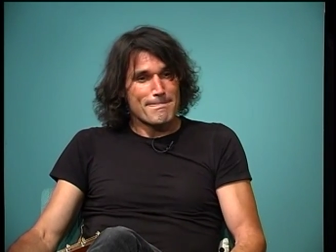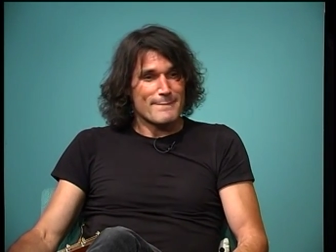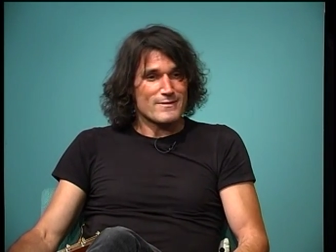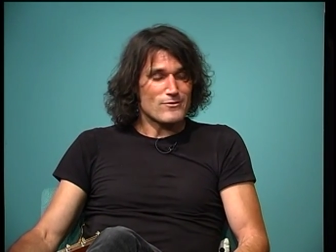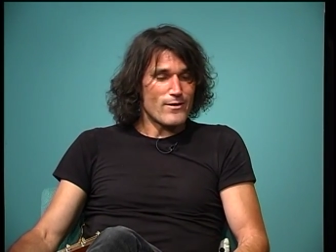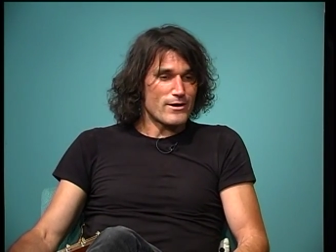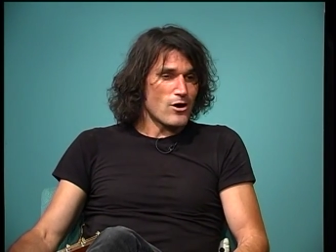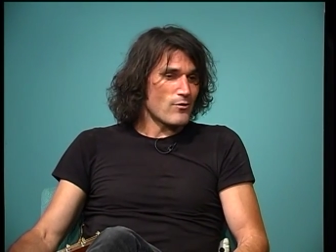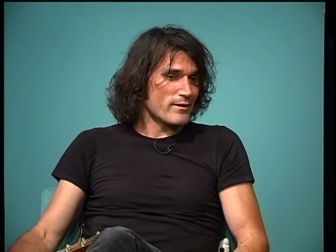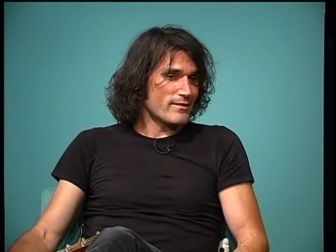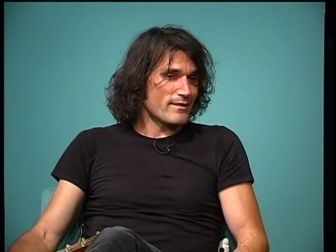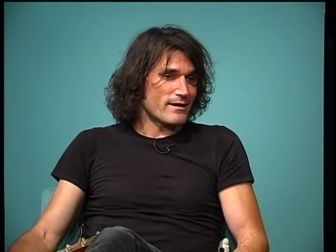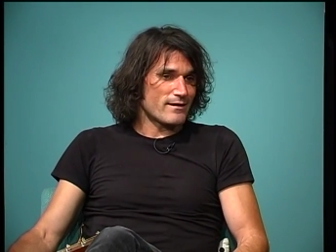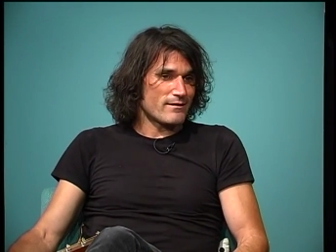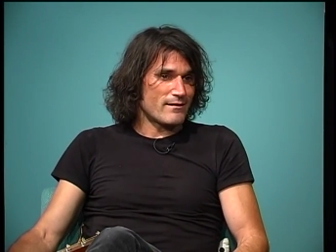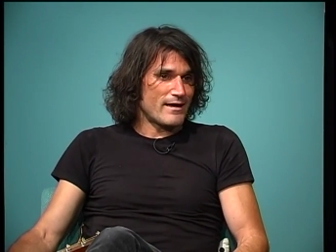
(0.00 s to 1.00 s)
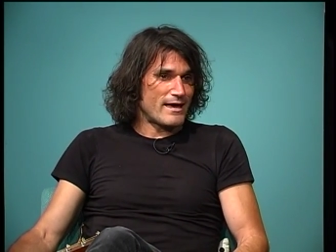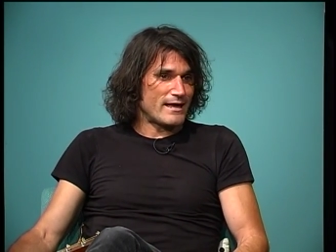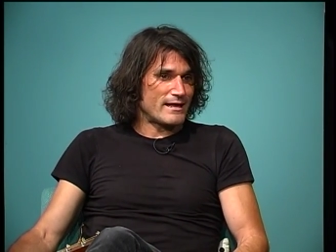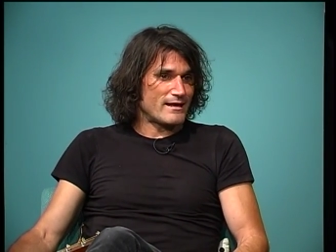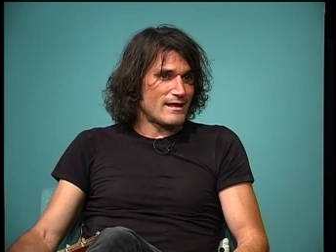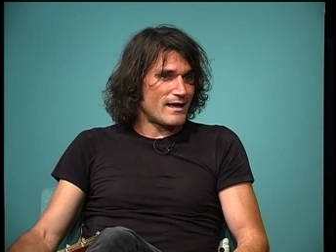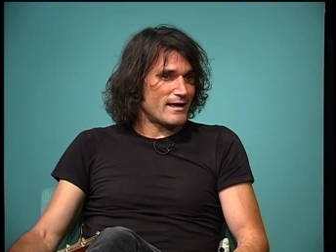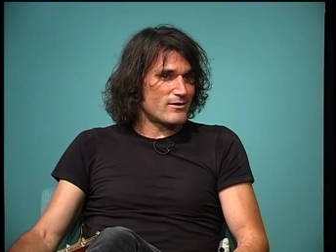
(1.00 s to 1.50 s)
So I go in there
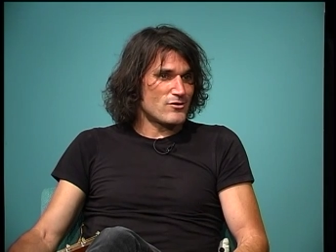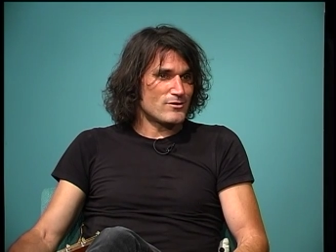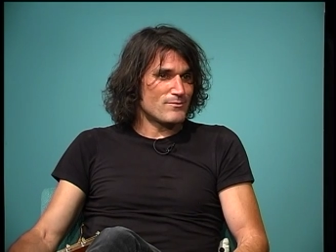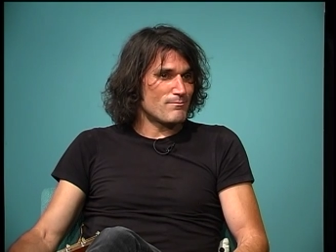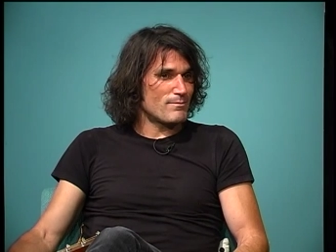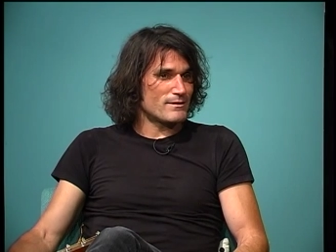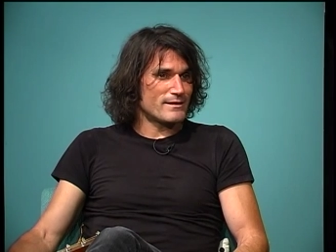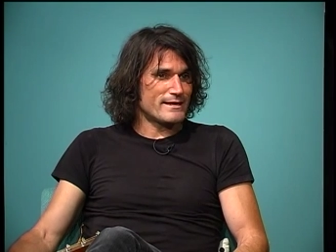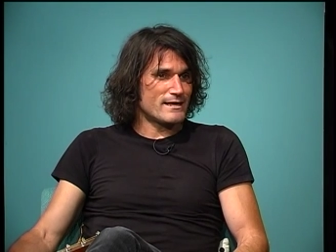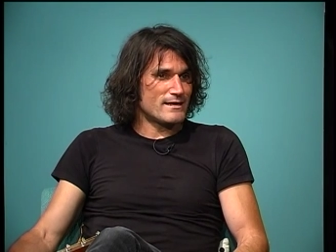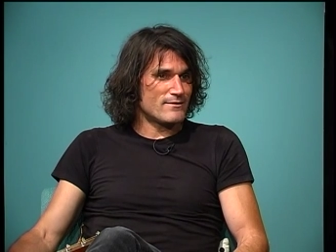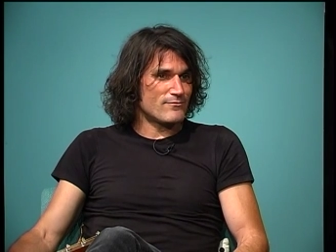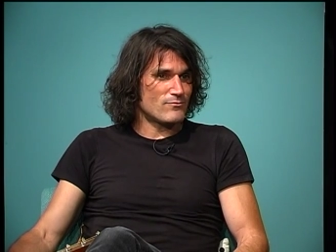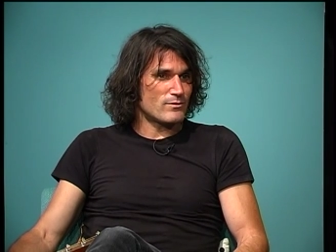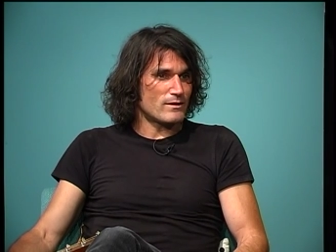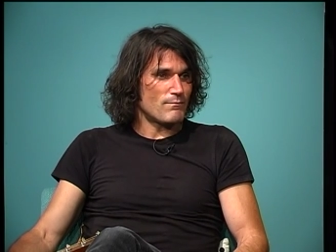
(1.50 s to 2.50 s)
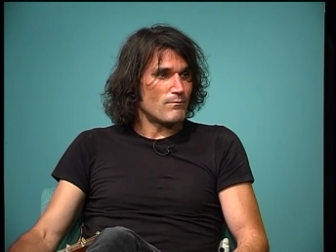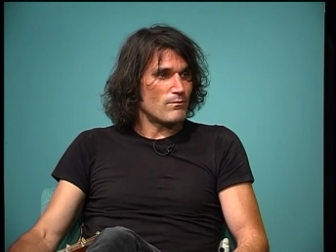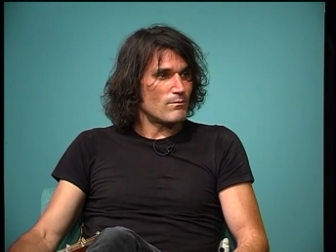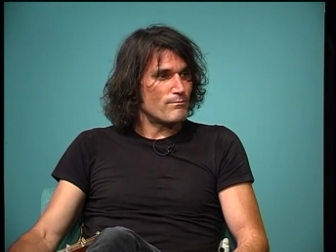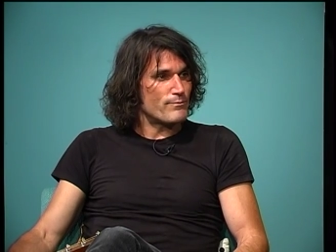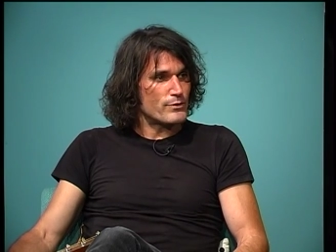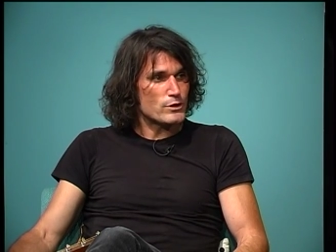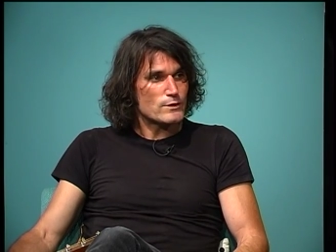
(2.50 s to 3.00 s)
and I couldn't believe what a
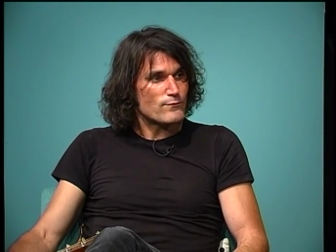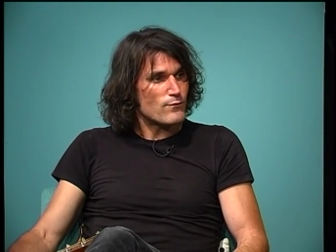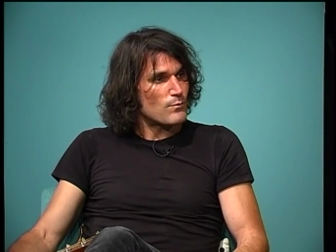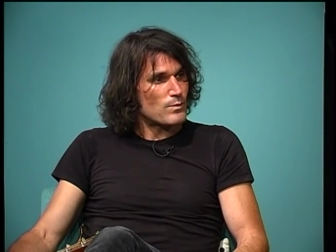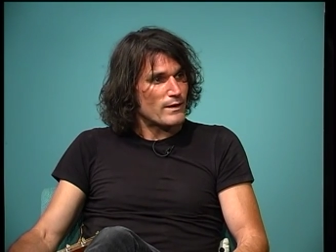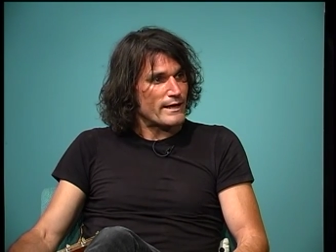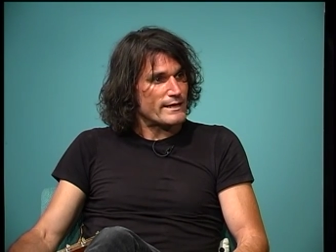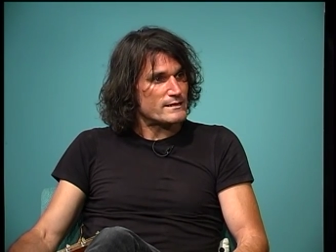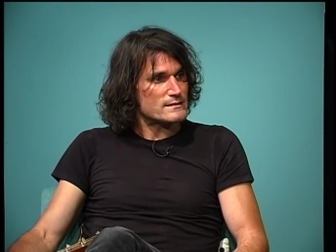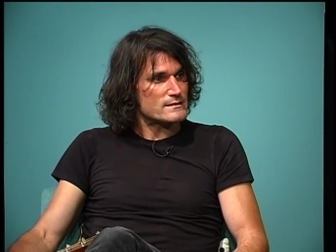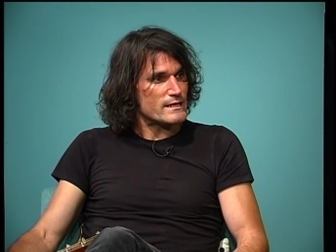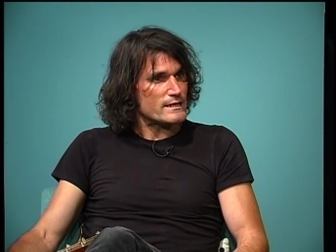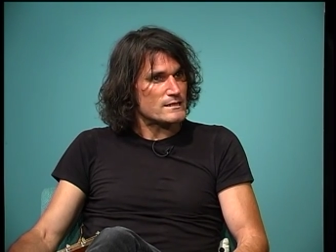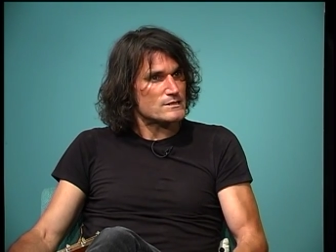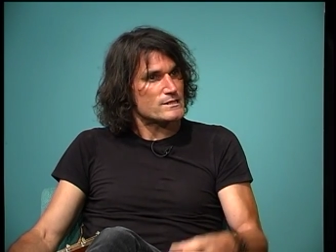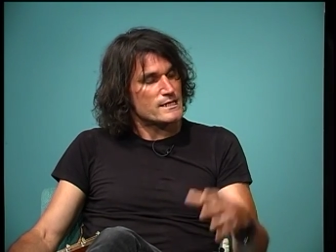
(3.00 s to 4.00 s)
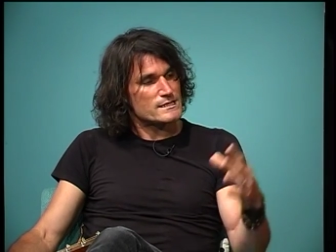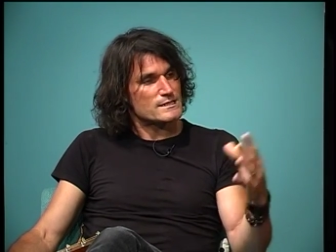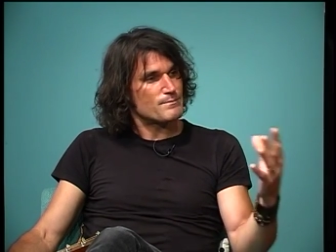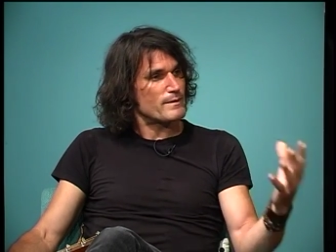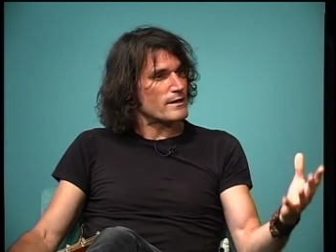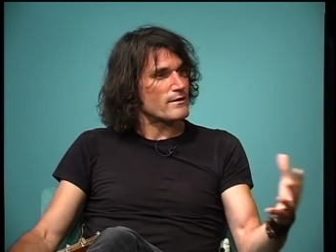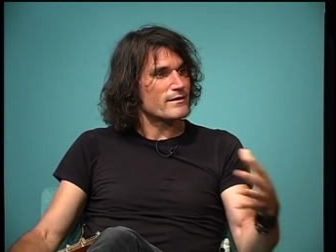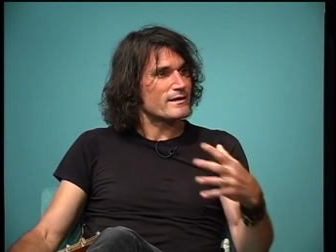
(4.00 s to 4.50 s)
beautiful place, like a
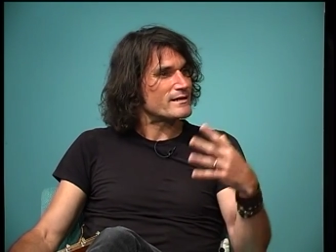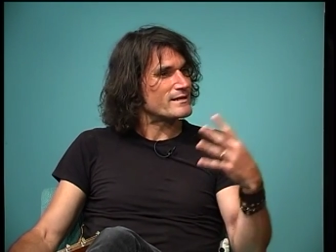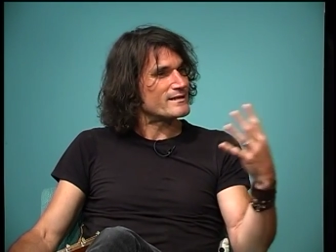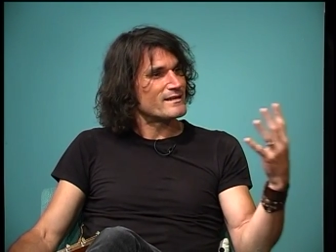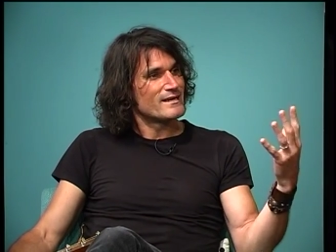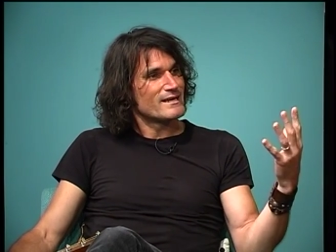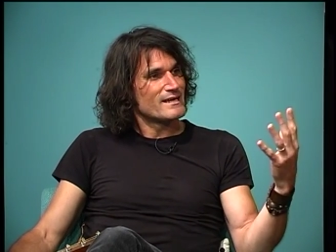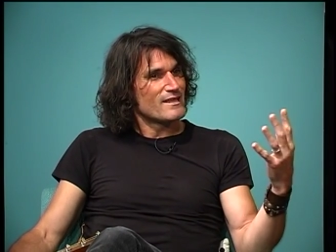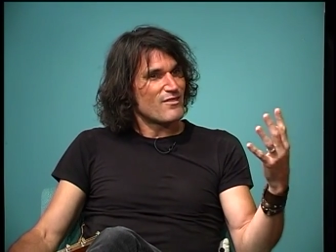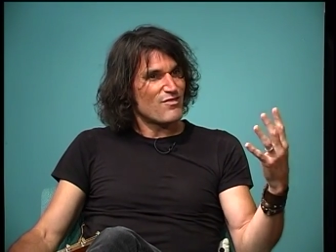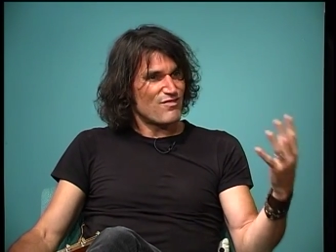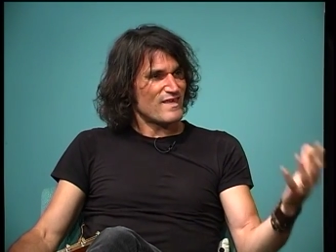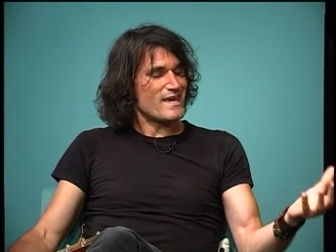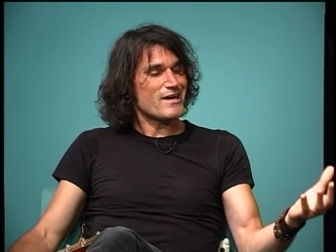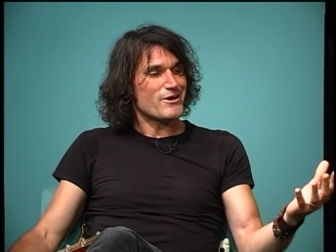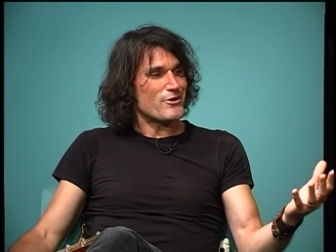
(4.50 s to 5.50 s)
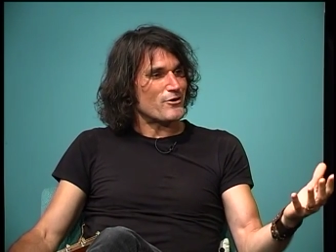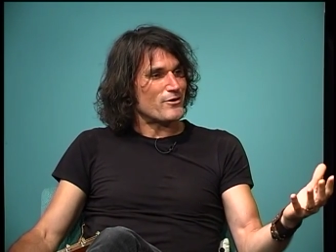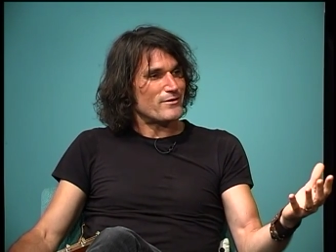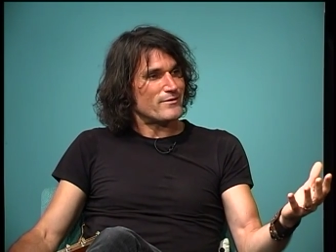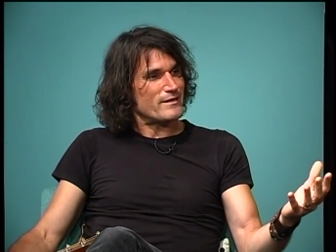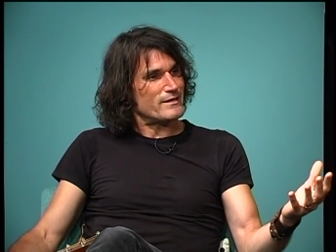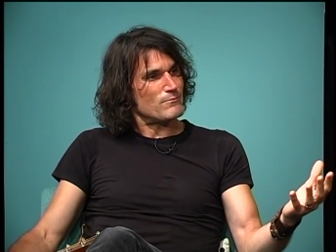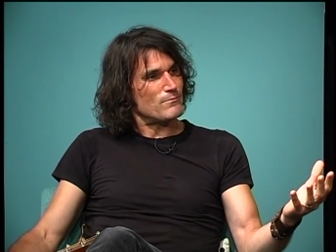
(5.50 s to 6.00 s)
Shakespearean theater
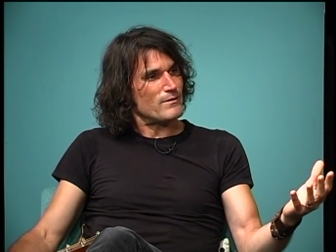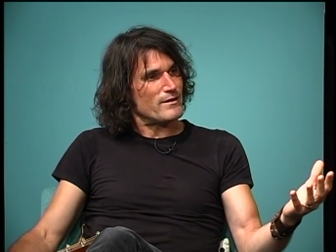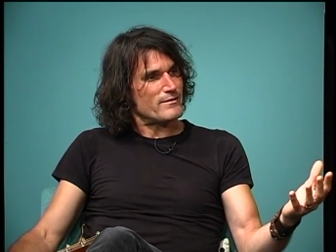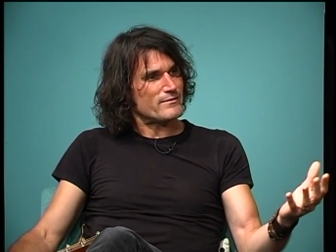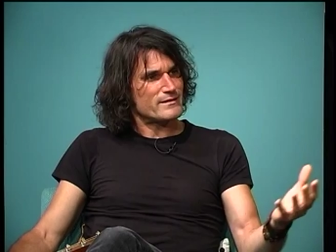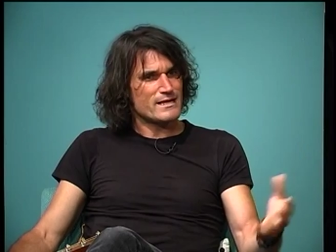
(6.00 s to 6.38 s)
that it was.